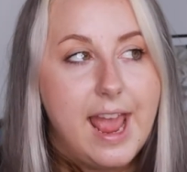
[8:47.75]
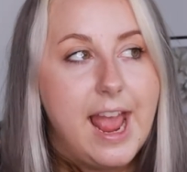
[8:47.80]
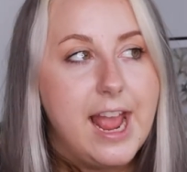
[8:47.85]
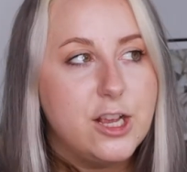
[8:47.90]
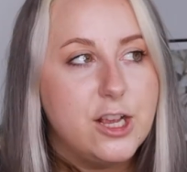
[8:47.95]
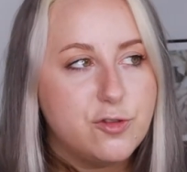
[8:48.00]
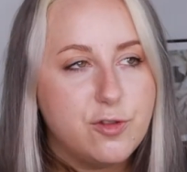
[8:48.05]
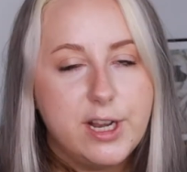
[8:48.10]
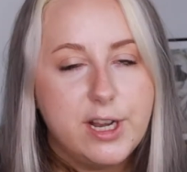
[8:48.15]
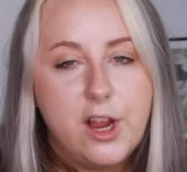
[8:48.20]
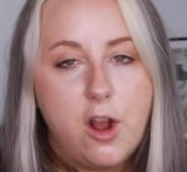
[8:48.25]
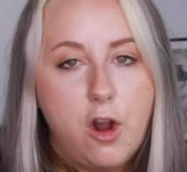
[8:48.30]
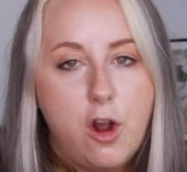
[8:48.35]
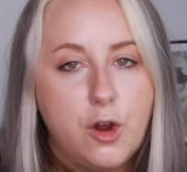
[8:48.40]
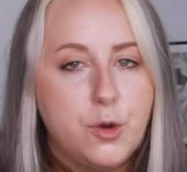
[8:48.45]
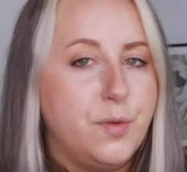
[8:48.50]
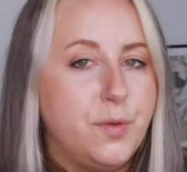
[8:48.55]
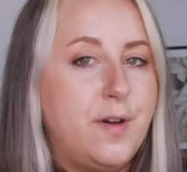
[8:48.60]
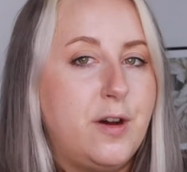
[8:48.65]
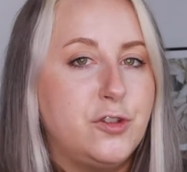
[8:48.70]
is really
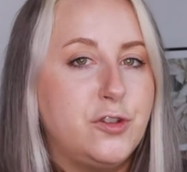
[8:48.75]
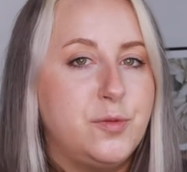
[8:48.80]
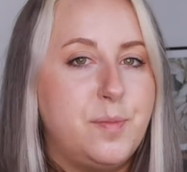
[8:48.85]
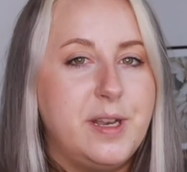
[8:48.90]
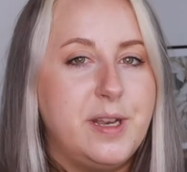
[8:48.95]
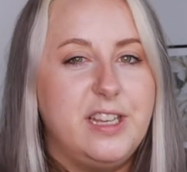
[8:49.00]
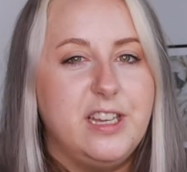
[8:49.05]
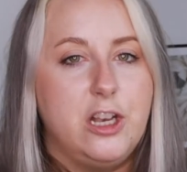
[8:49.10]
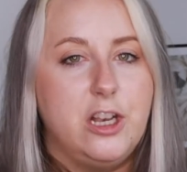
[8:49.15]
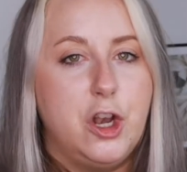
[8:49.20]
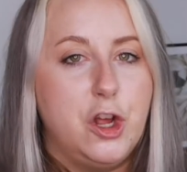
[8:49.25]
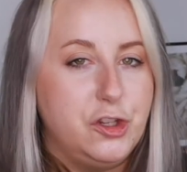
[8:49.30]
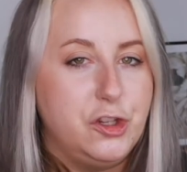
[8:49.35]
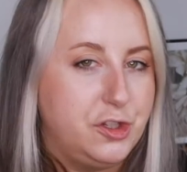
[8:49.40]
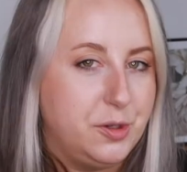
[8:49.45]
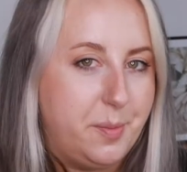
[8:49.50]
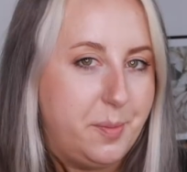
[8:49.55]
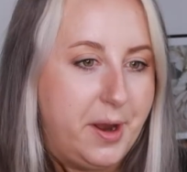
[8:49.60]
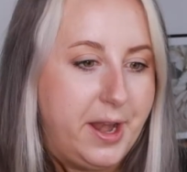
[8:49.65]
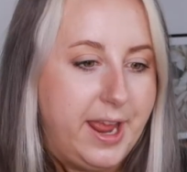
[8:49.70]
hard without spending loads
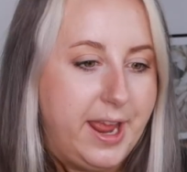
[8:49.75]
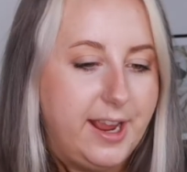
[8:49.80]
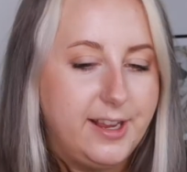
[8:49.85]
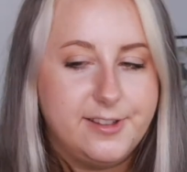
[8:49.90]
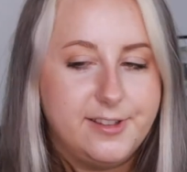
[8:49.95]
of money.